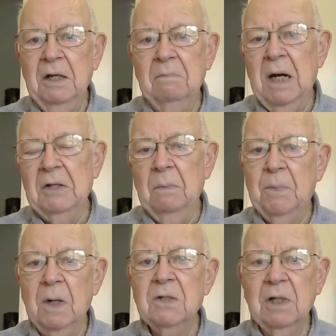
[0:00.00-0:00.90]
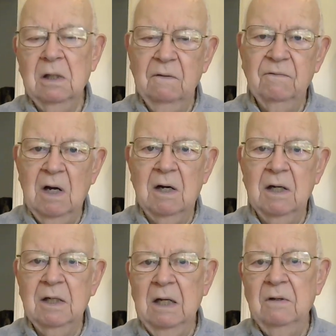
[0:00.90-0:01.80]
and by the person of
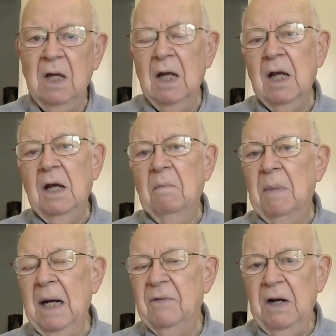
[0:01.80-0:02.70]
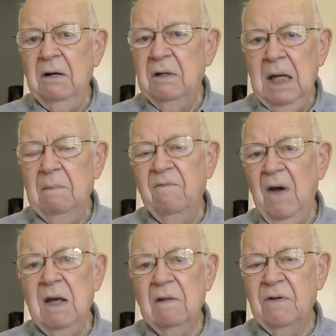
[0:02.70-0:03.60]
God and by their deep
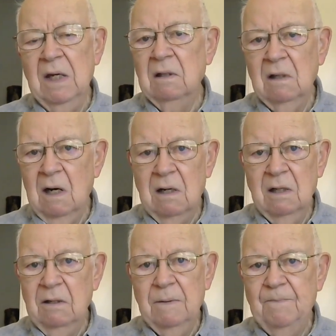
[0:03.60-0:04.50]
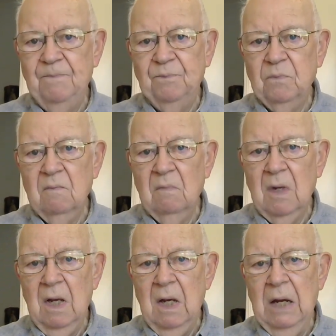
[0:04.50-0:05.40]
faith in God.
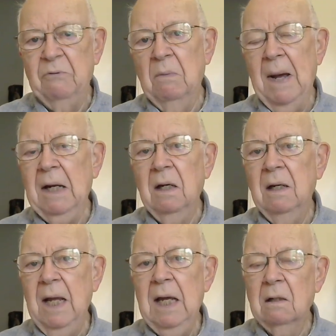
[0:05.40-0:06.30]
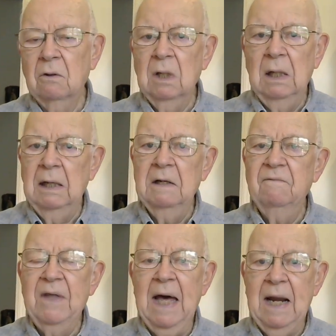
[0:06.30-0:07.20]
And Rebecca Naylor
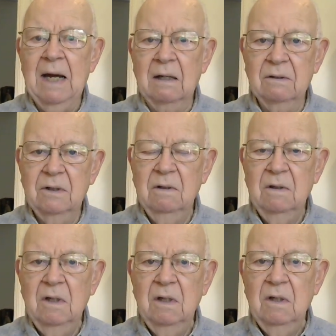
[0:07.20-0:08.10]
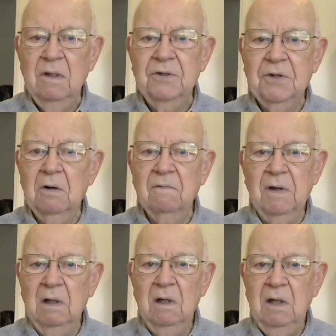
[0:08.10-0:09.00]
lived that out,
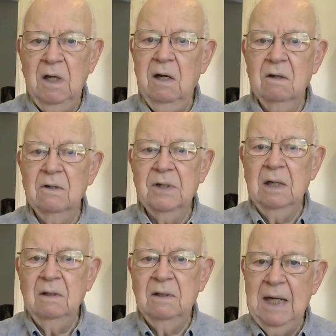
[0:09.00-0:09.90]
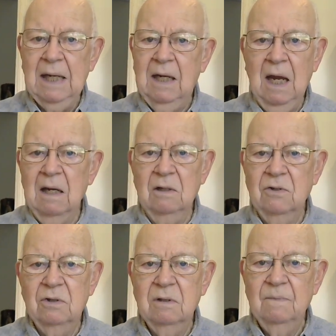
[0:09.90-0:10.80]
serving years and
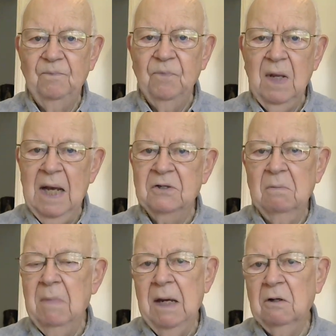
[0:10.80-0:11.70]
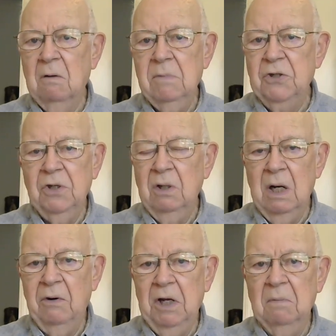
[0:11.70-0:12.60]
decades as a medical
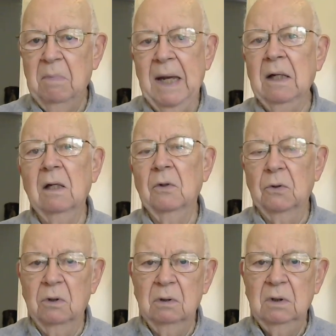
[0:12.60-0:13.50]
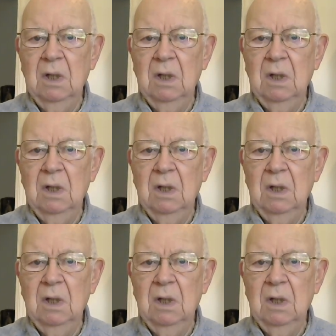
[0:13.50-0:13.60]
missionary in Bangalore.